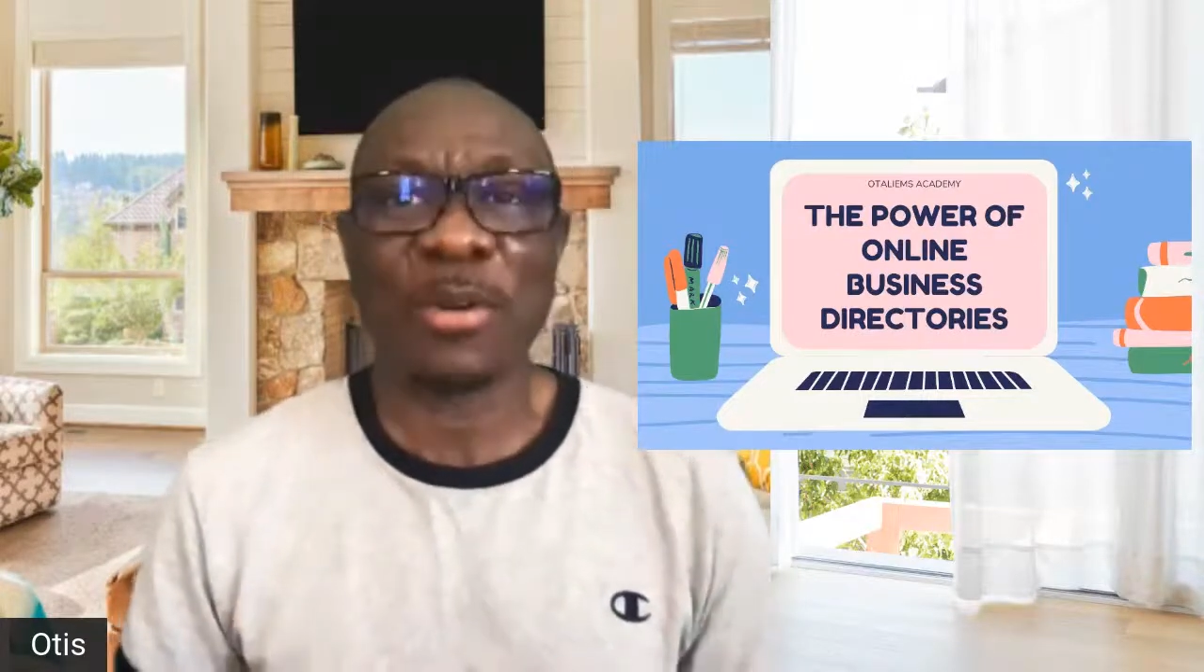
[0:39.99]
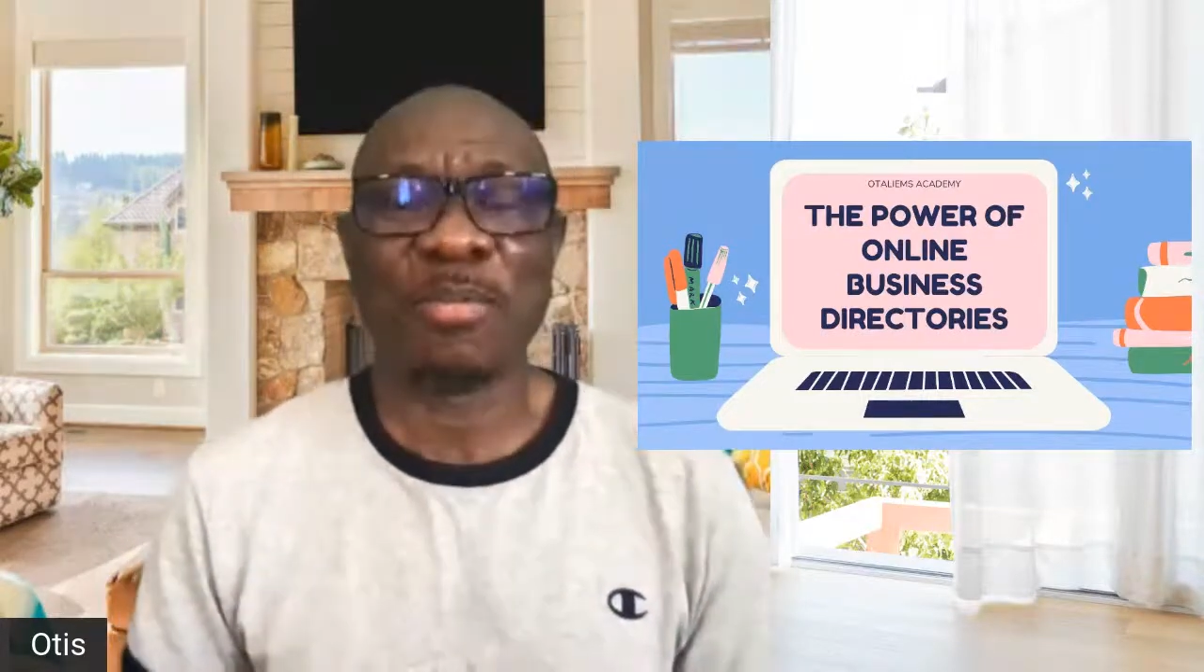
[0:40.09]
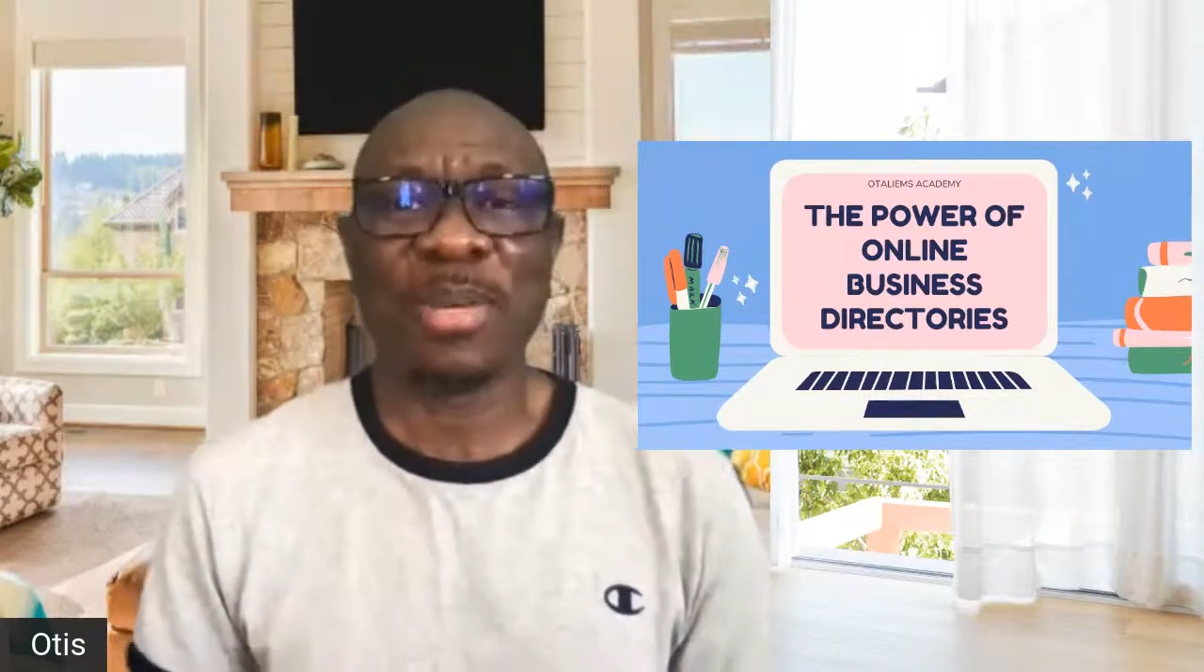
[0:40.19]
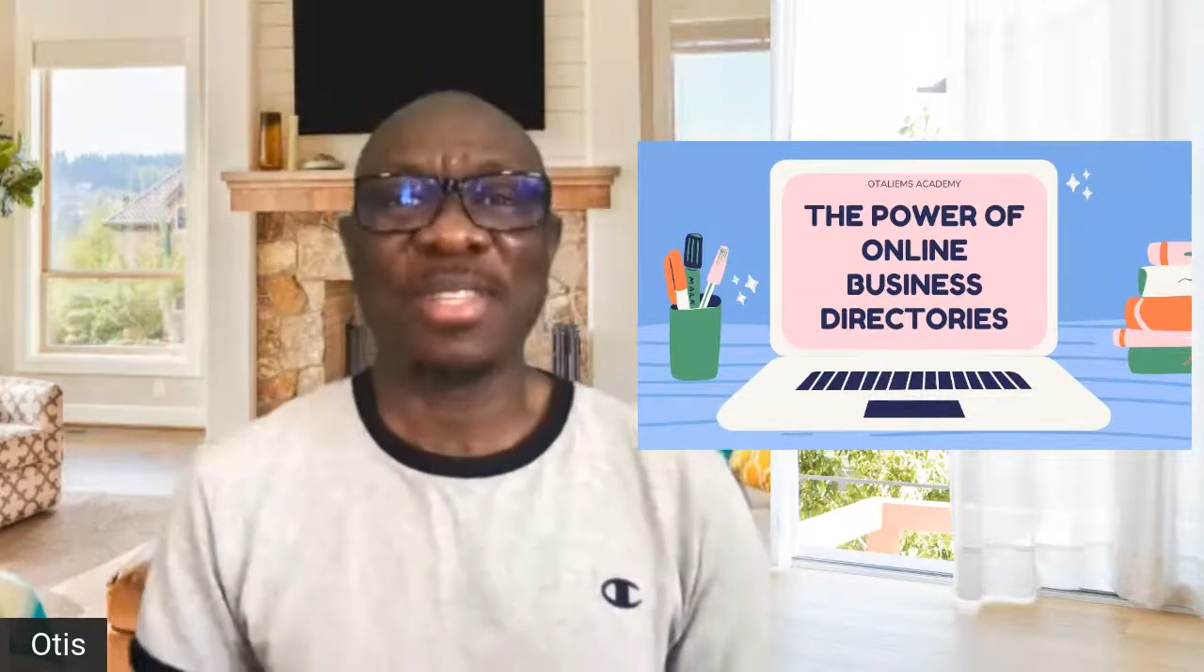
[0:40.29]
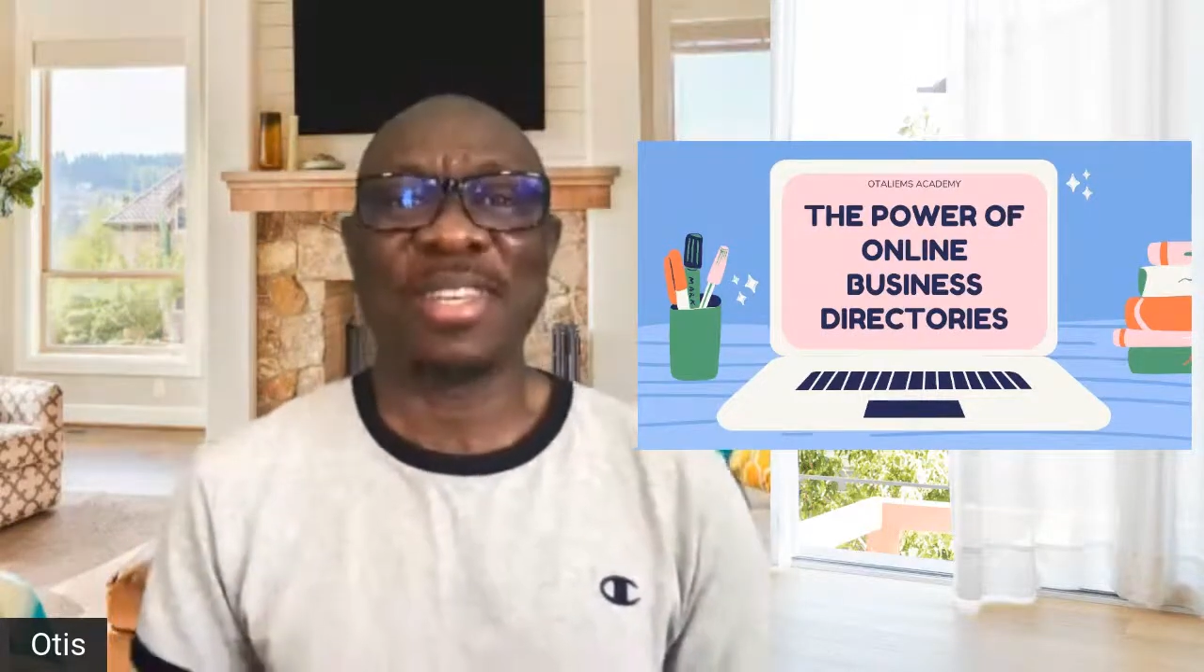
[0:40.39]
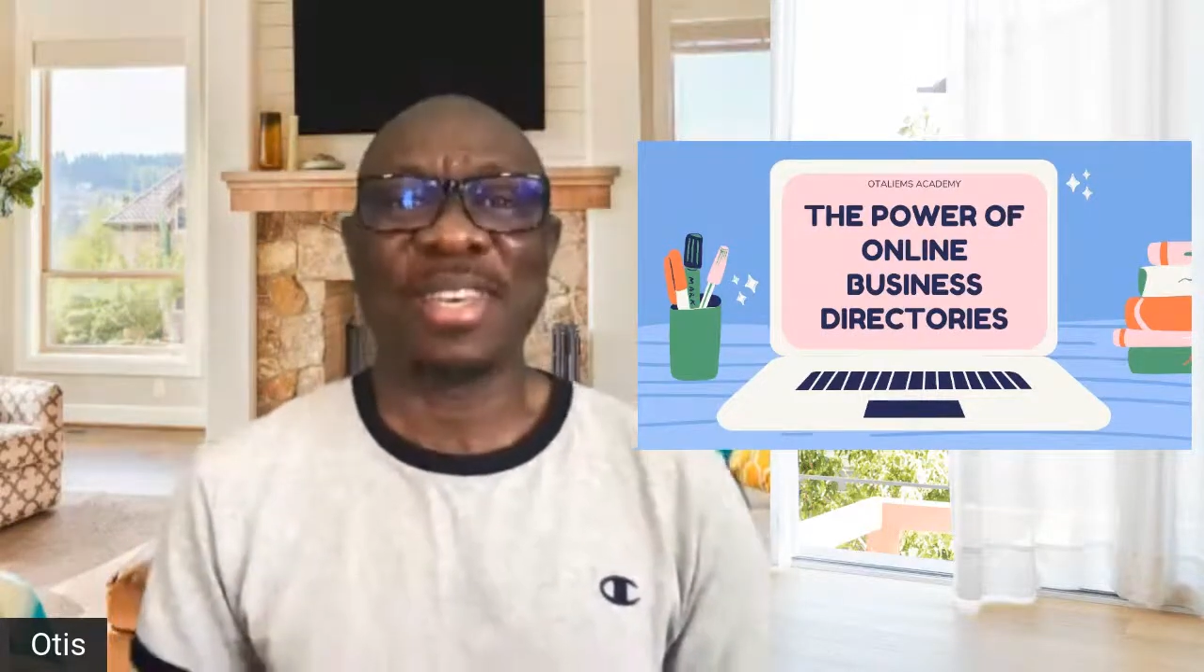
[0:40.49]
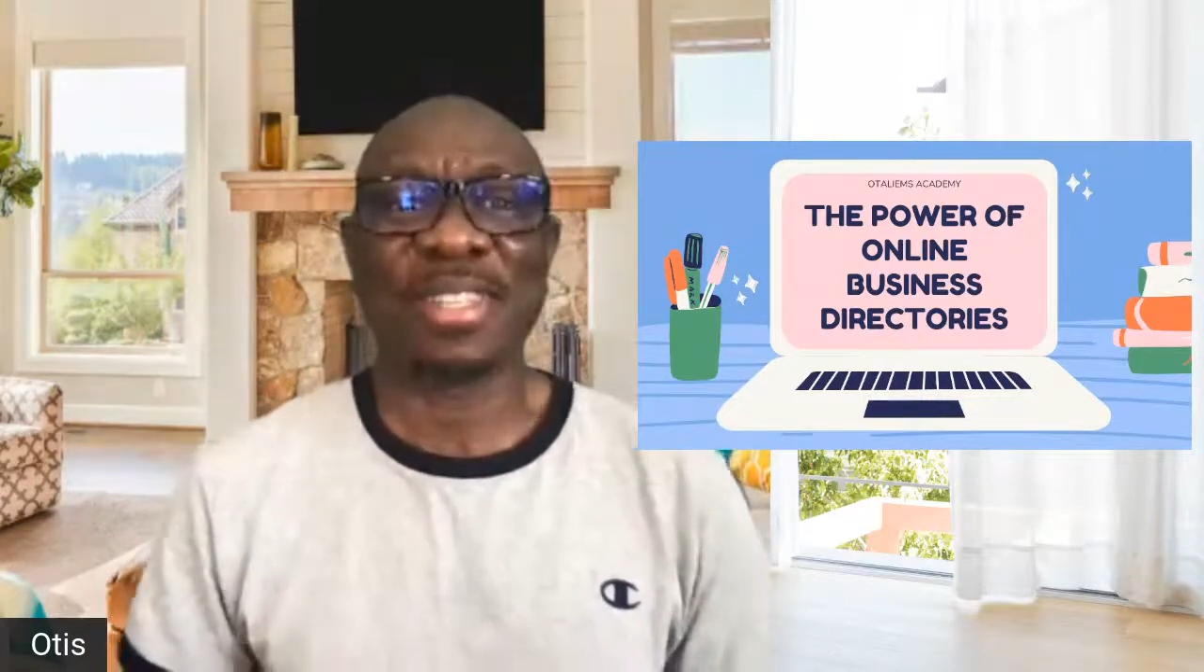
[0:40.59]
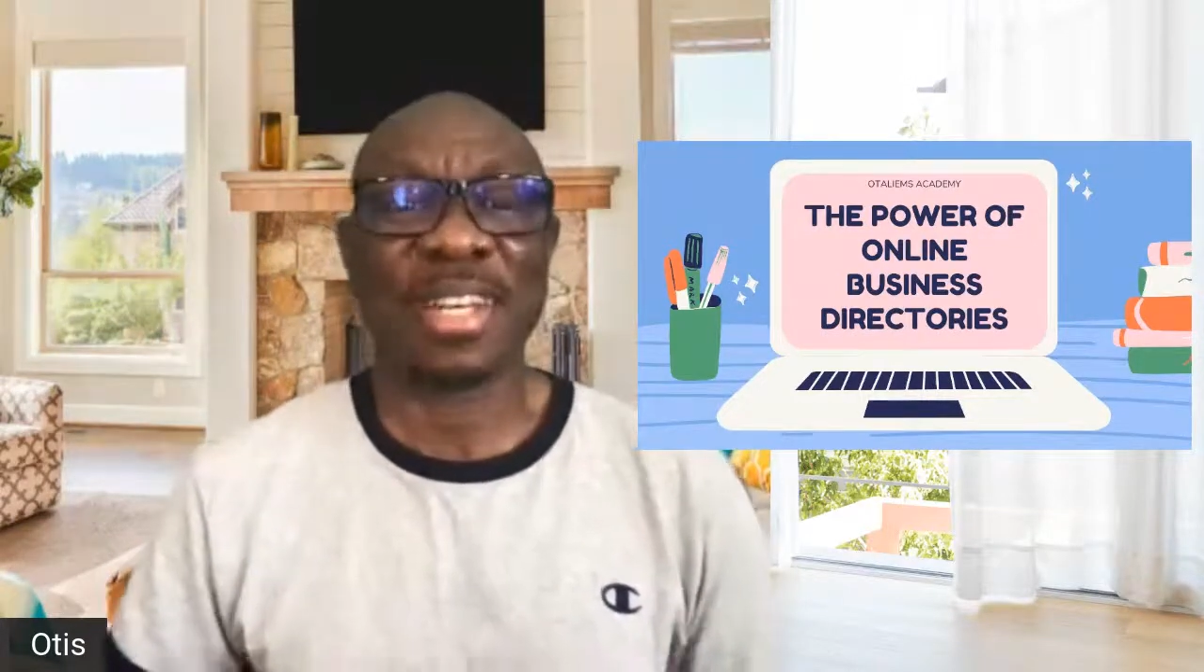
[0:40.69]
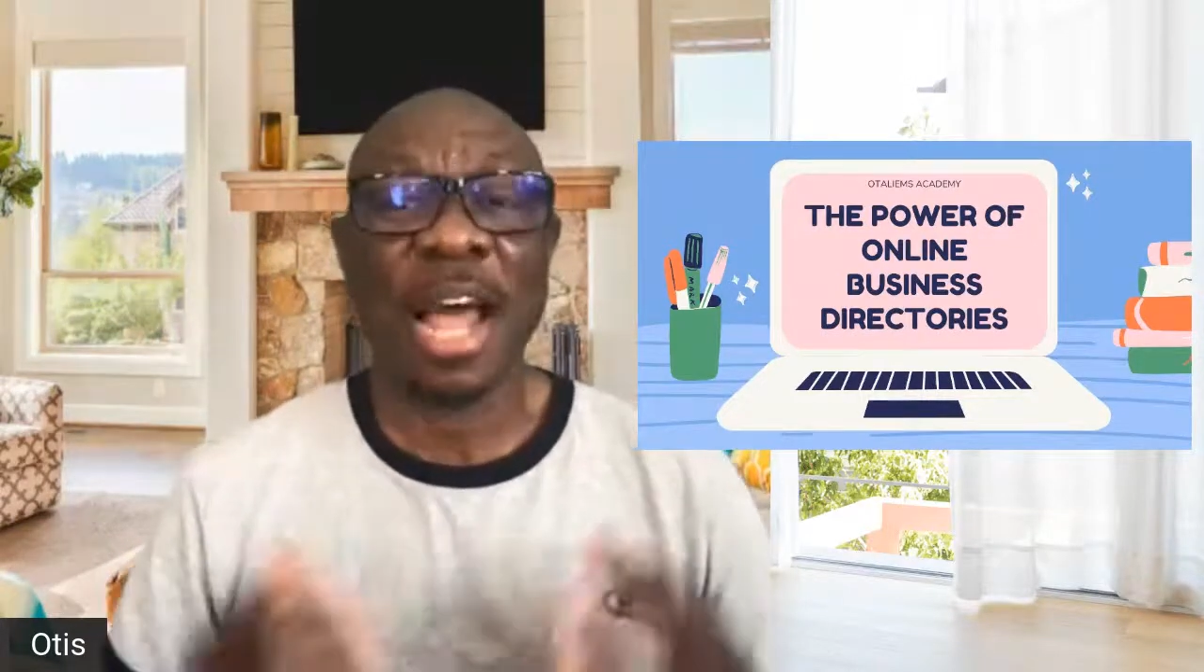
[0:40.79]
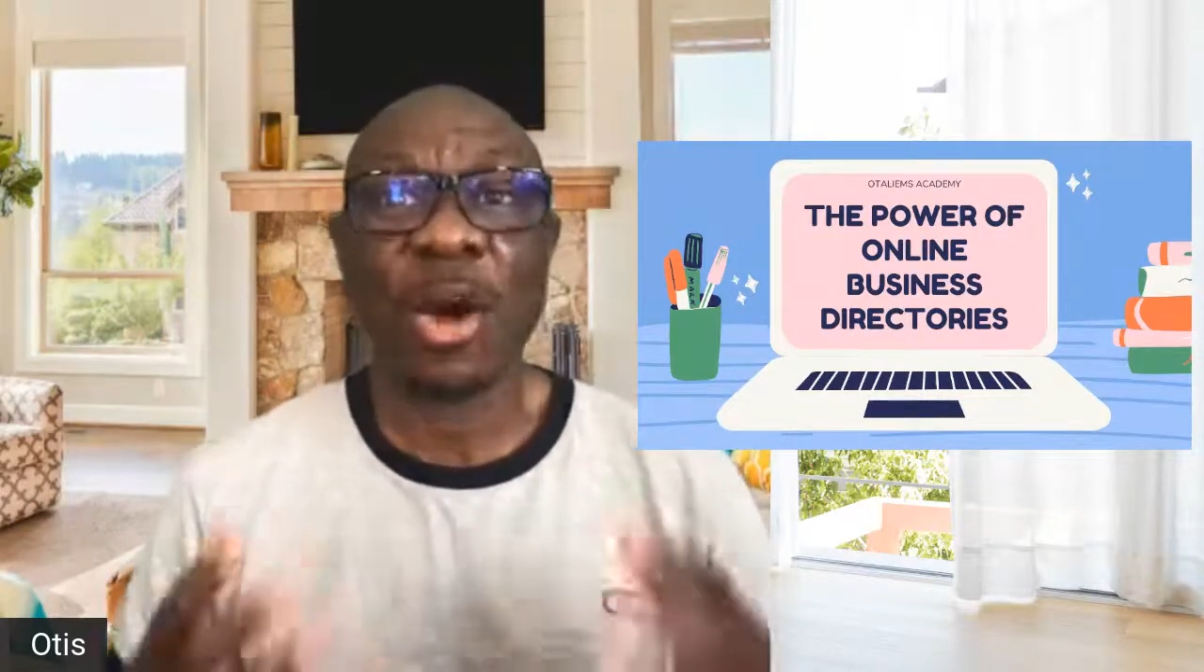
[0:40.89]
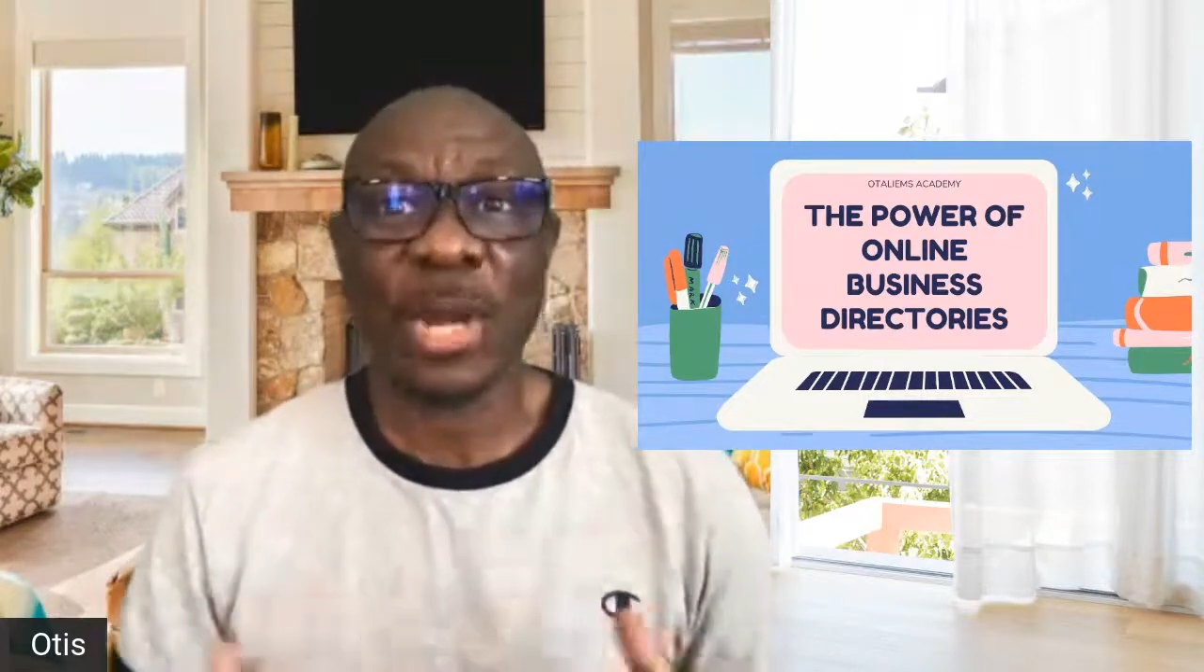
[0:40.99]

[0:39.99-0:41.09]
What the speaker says: business and how